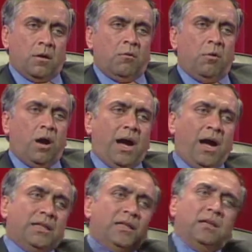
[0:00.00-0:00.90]
Well,
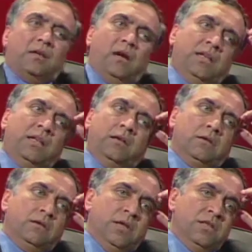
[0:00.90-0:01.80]
I think
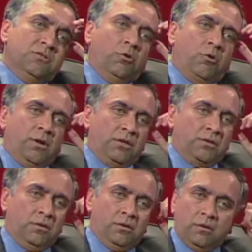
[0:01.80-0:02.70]
there is no
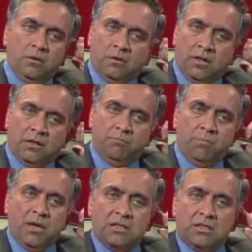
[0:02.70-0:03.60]
question that the
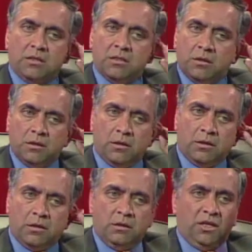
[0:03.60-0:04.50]
biggest
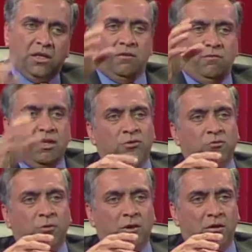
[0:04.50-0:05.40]
thing that we need to
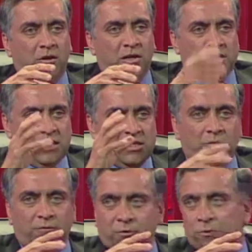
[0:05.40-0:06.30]
work on is ease
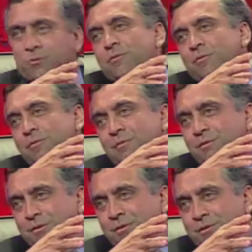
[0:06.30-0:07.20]
of use.
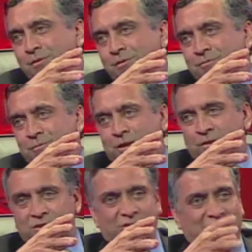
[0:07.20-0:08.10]

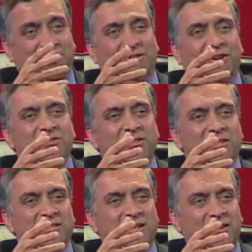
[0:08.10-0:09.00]
Because the technology
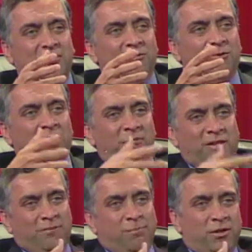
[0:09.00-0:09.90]
is there. You can have
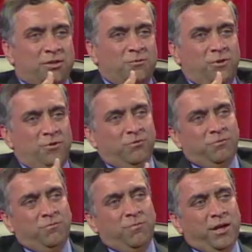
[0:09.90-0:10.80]
templates where you
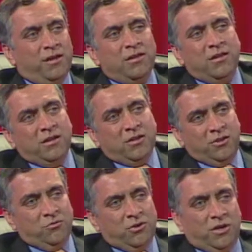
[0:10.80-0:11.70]
could bring
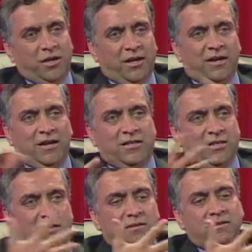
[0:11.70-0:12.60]
user-created
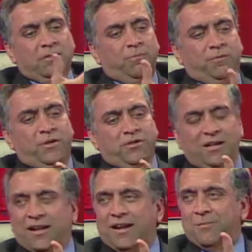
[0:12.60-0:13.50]
content and professional
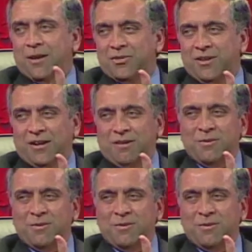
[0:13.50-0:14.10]
content, mash it up.